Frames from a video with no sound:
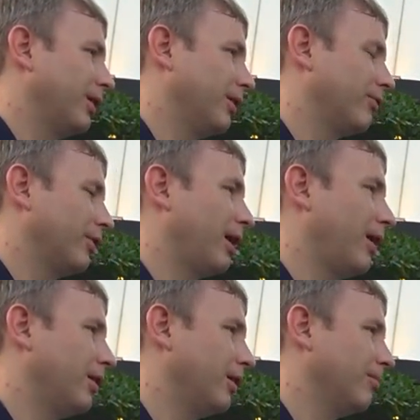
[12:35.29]
If they're
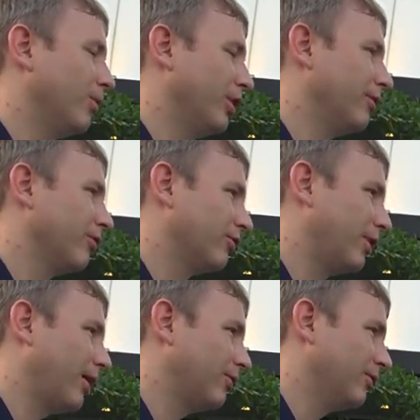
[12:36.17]
taking money for
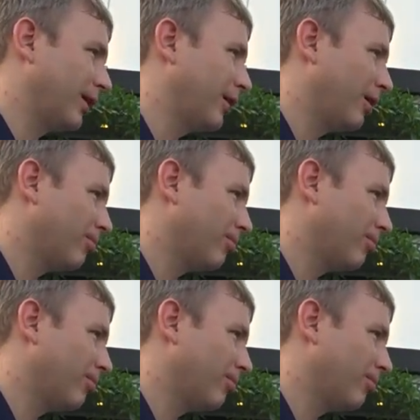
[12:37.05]
sex, is that not a